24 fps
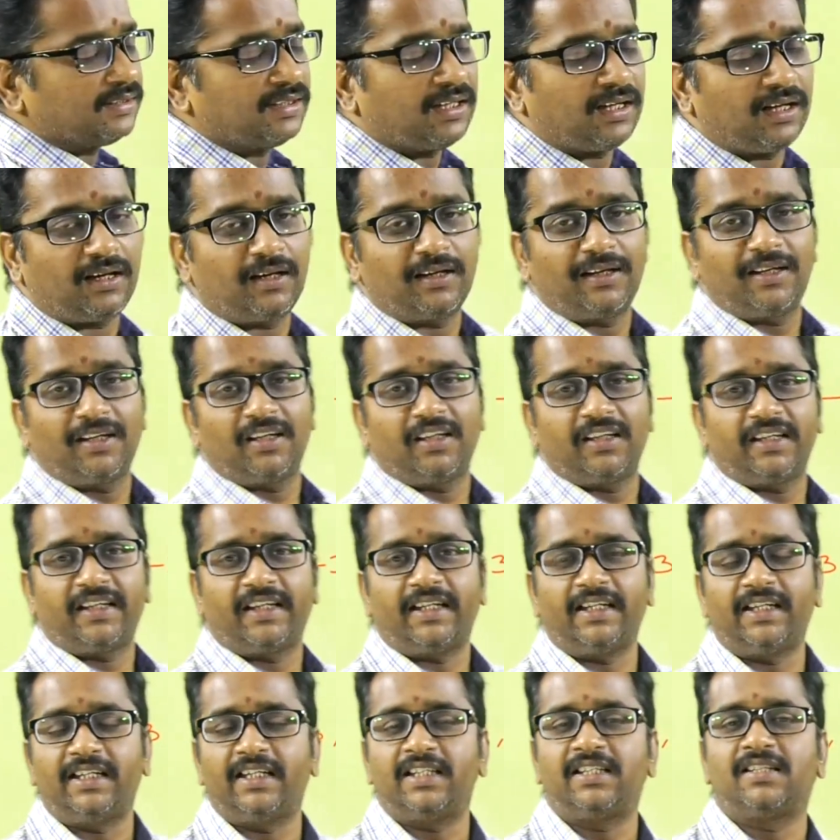the
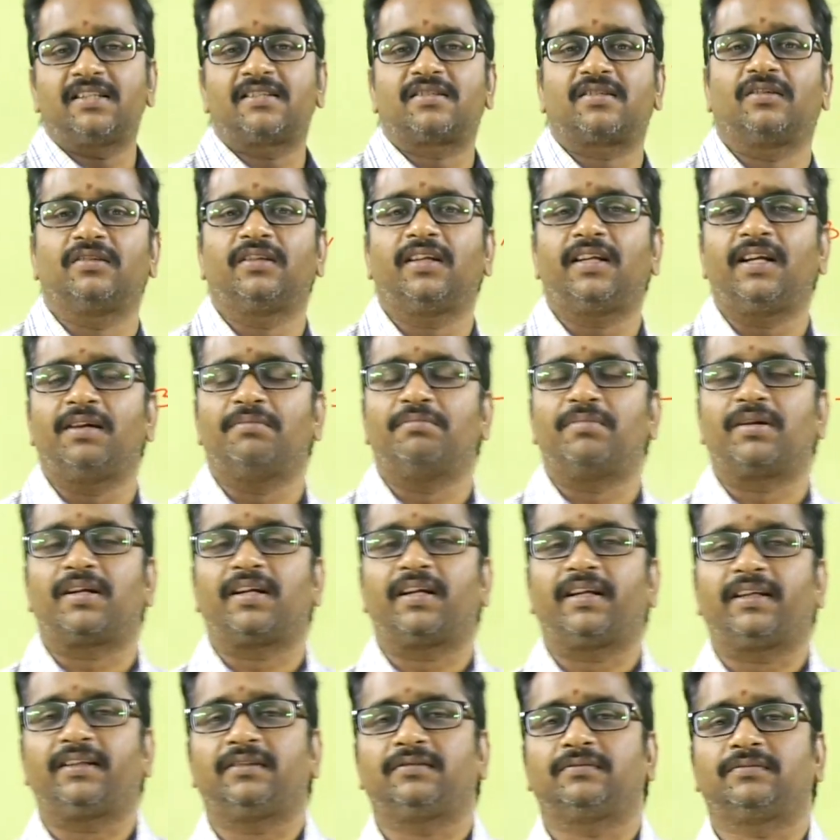integers on the number
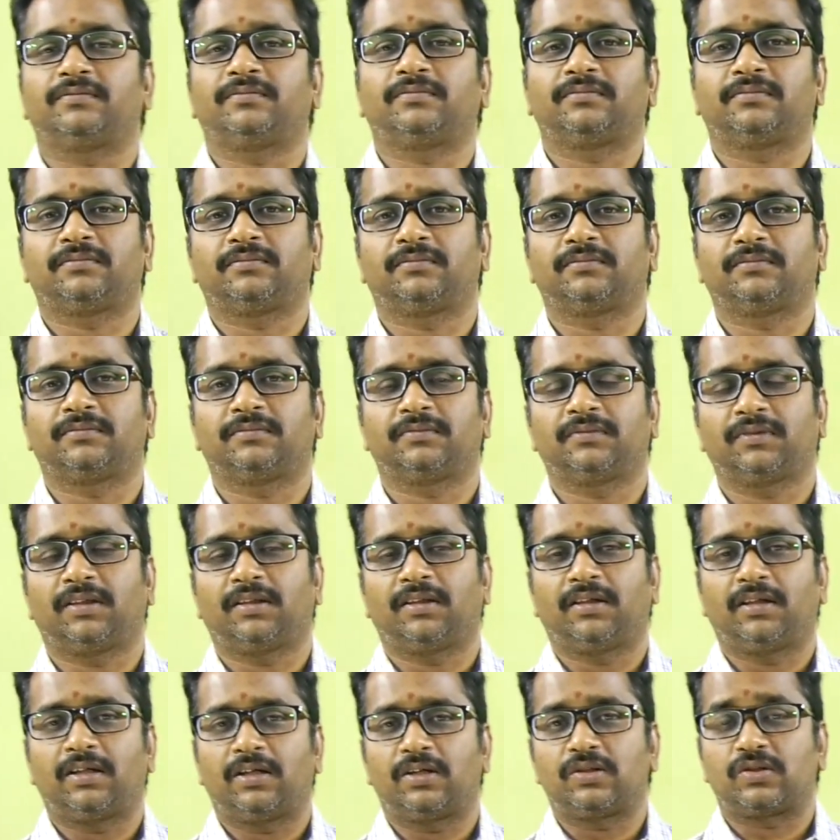line.
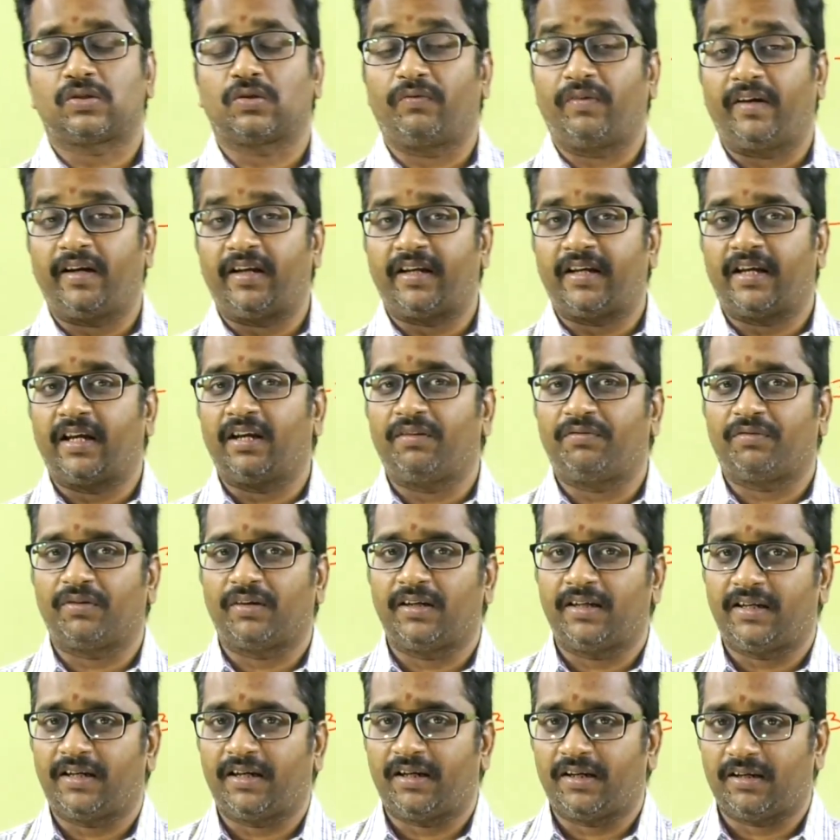So very
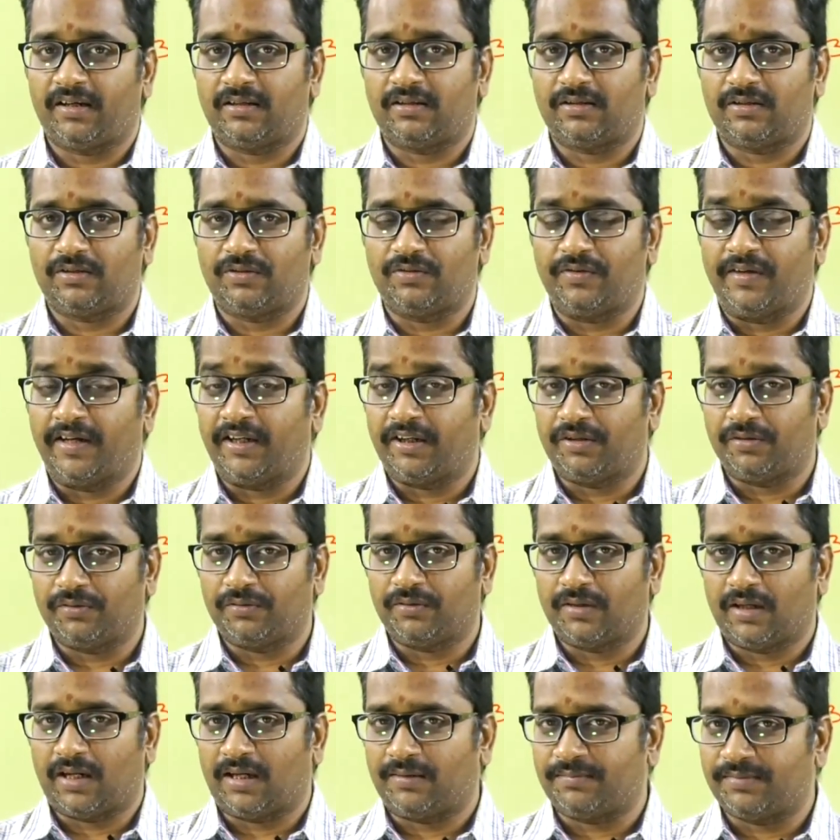carefully you need to
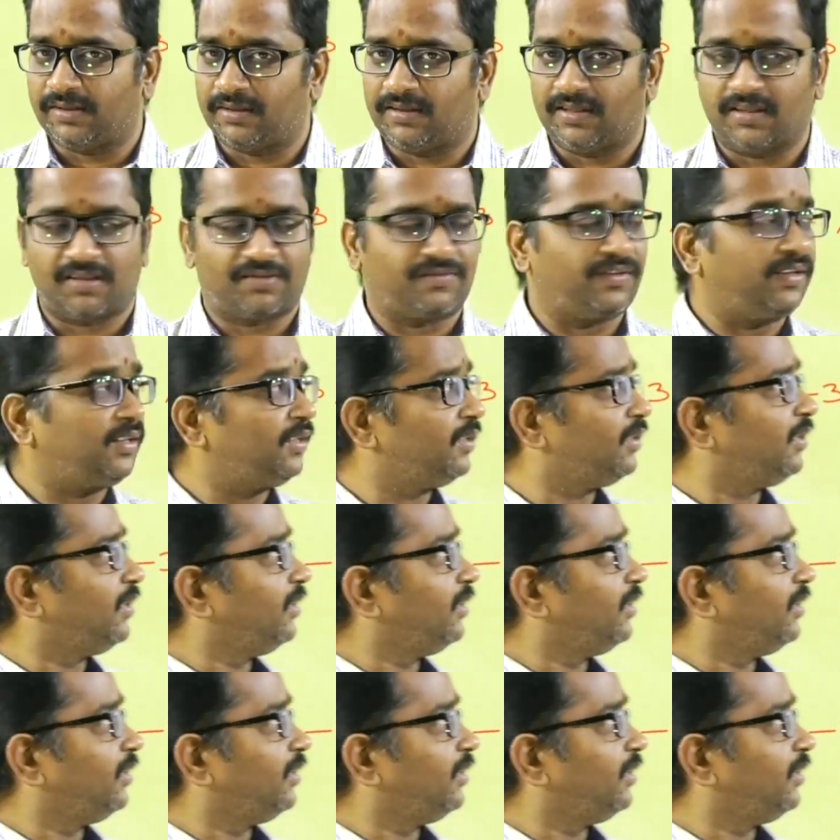observe this one,